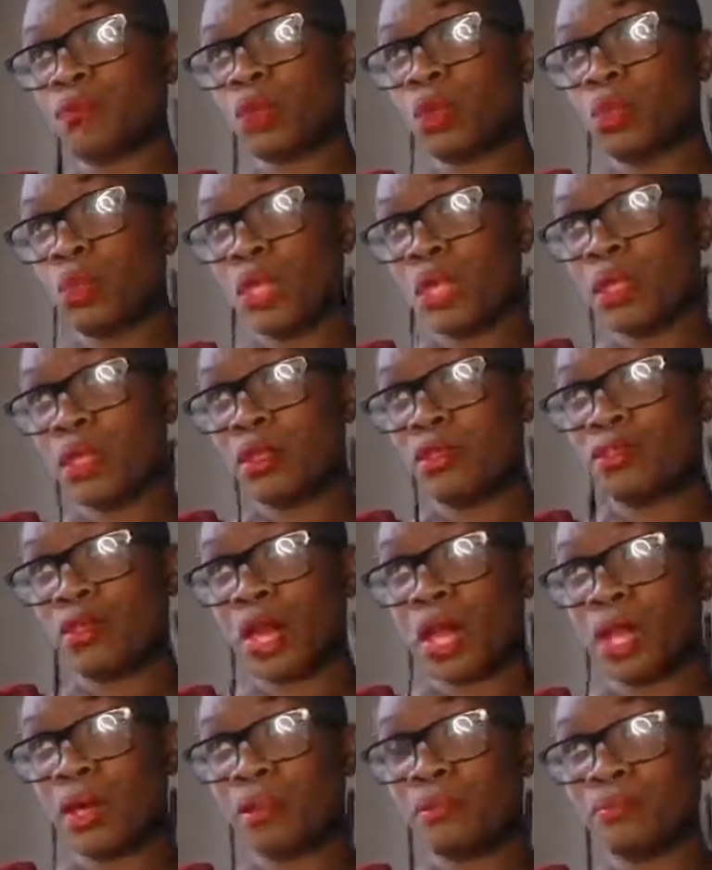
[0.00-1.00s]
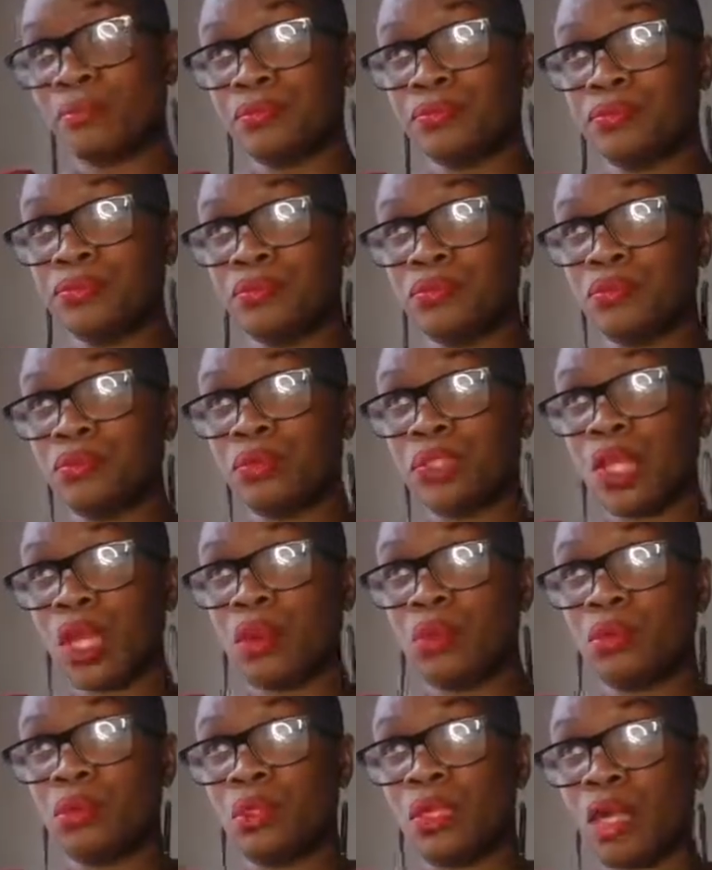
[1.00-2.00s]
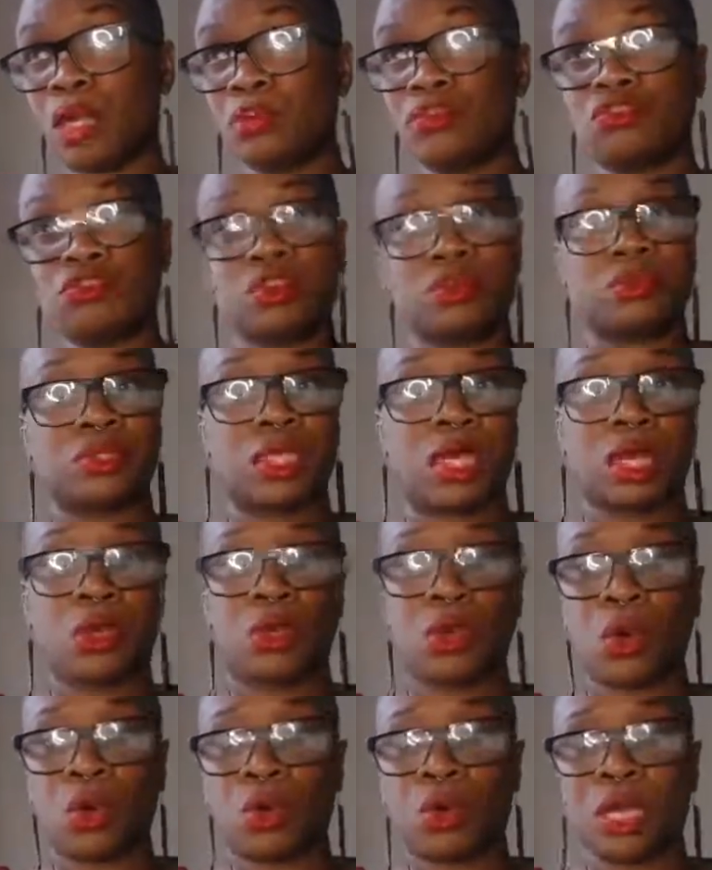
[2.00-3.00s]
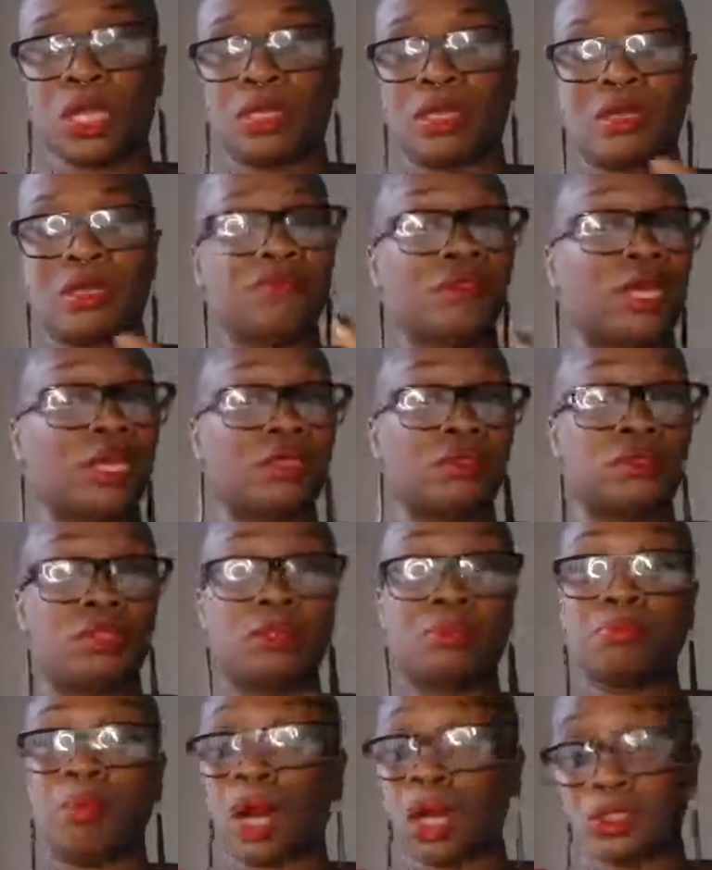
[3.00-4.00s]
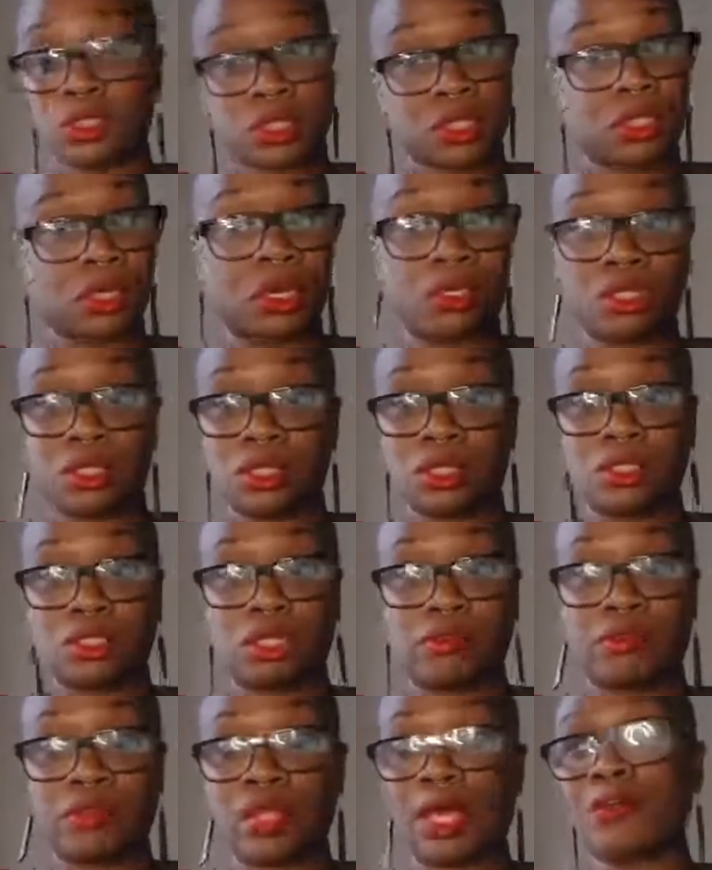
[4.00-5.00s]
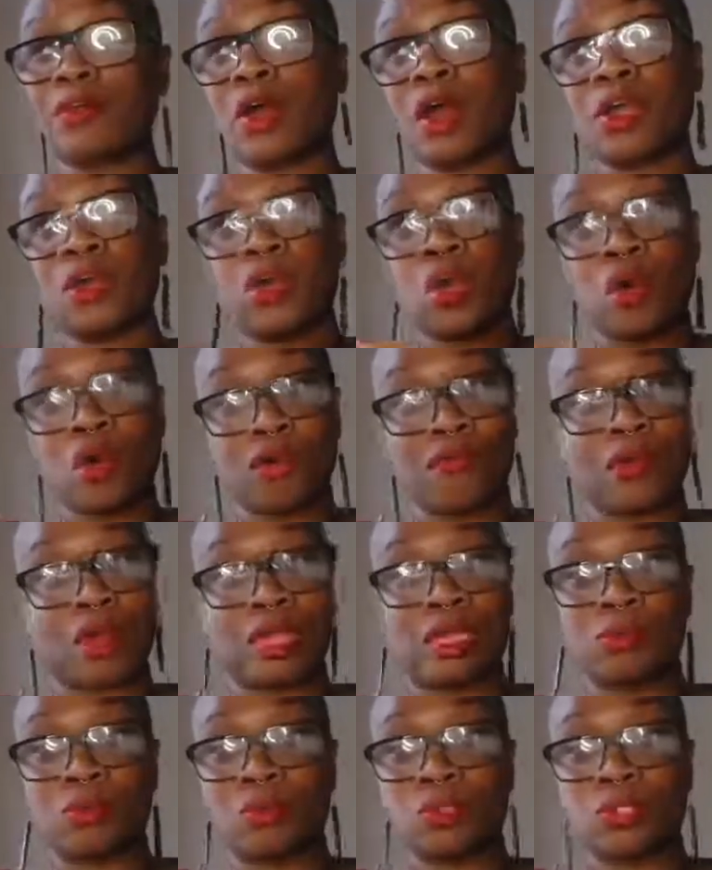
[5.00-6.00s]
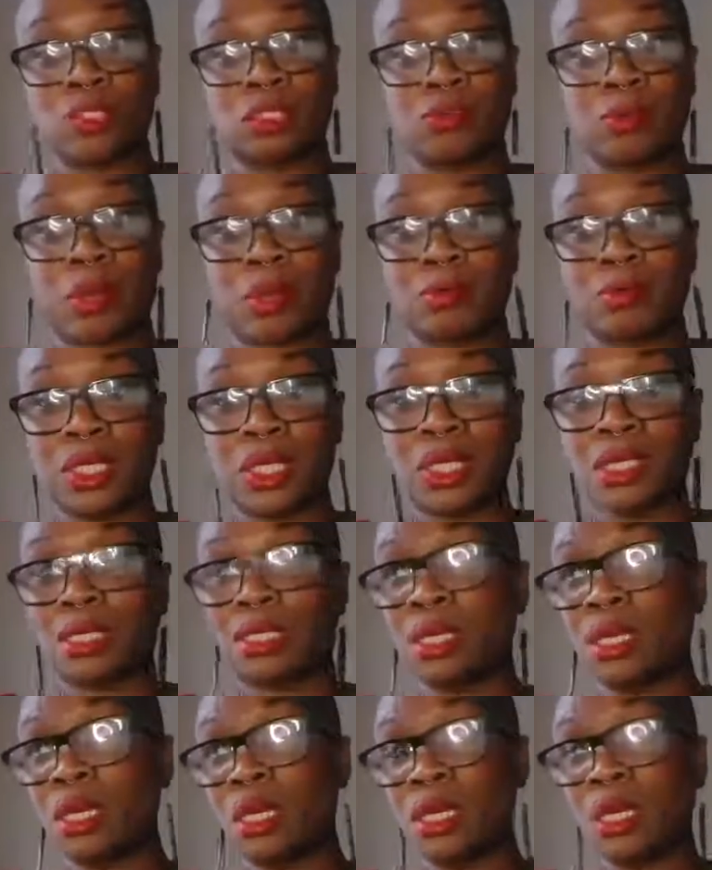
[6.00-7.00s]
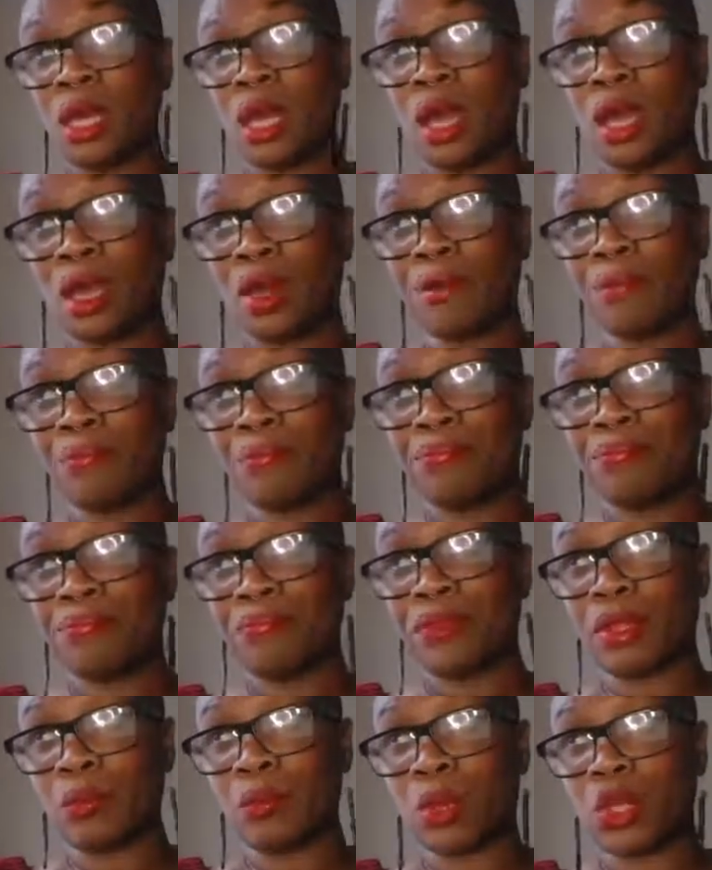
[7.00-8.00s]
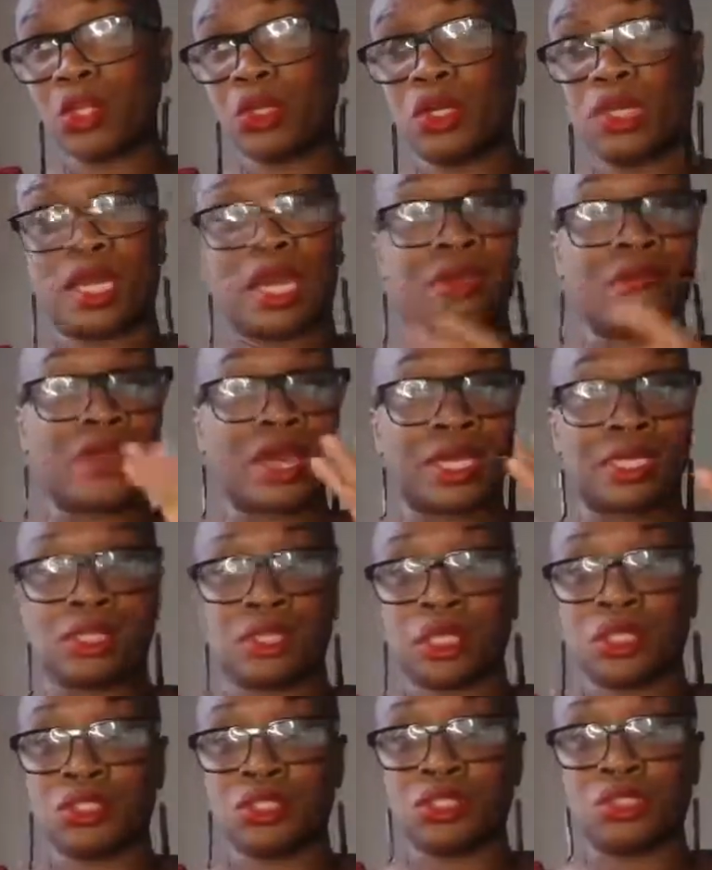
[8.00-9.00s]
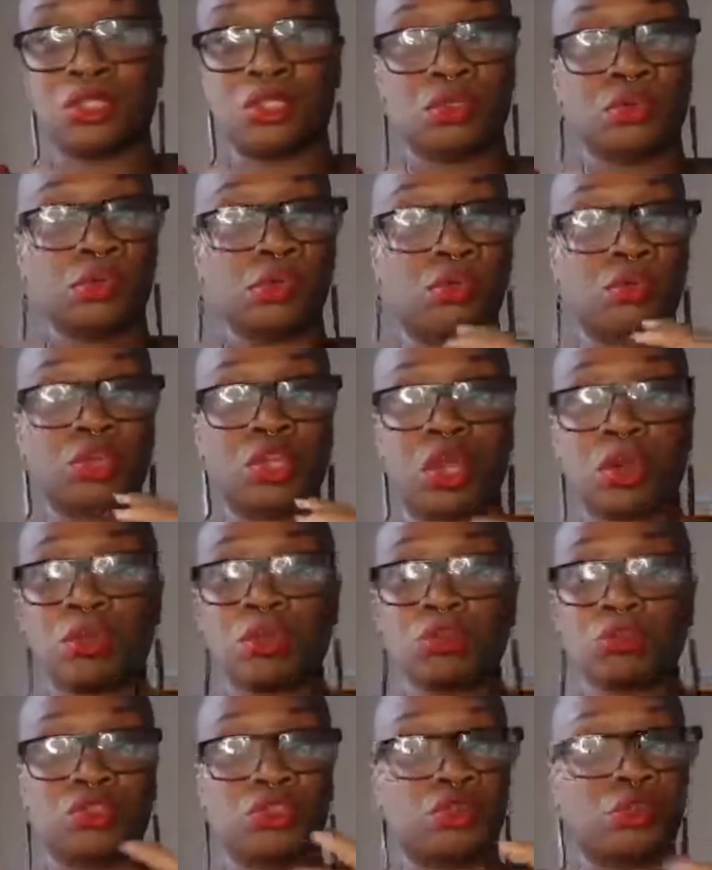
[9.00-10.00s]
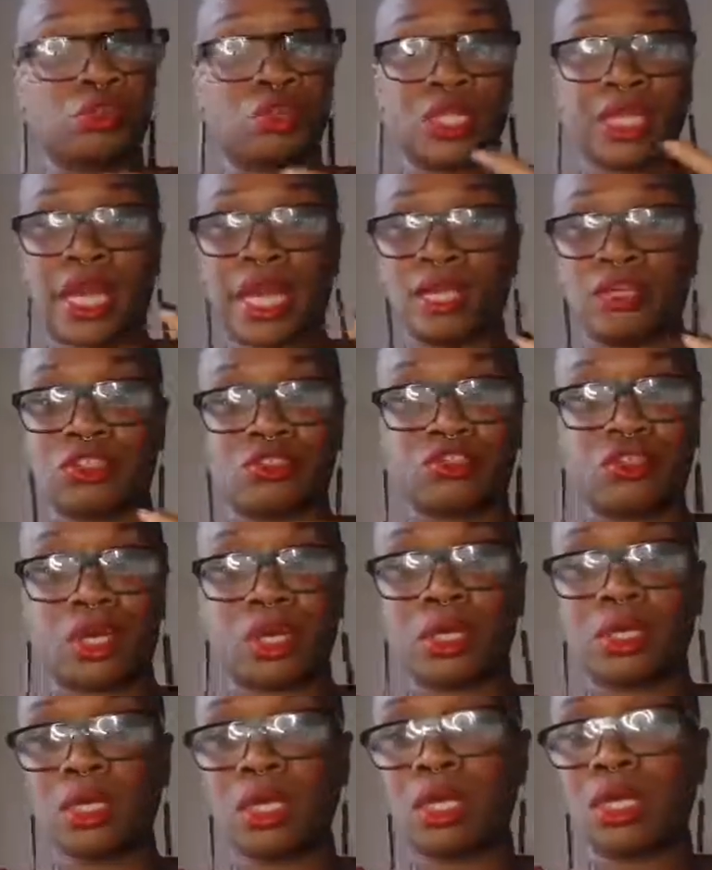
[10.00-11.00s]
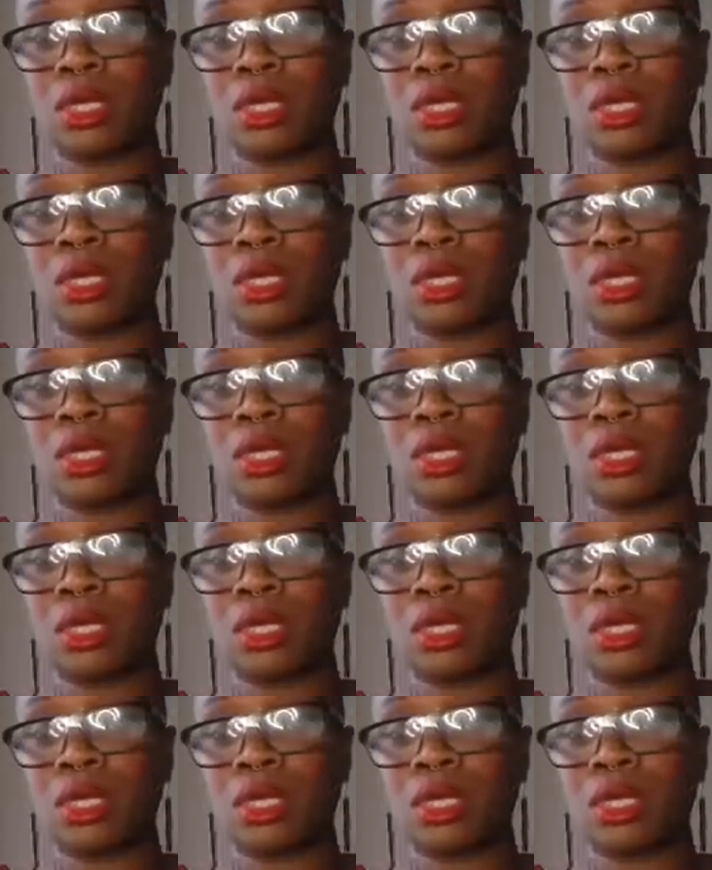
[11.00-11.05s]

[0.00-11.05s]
with, you know, live streams that are not, and master classes and stuff like that are not available to the public, that where you're going to have access to, you know, all the extra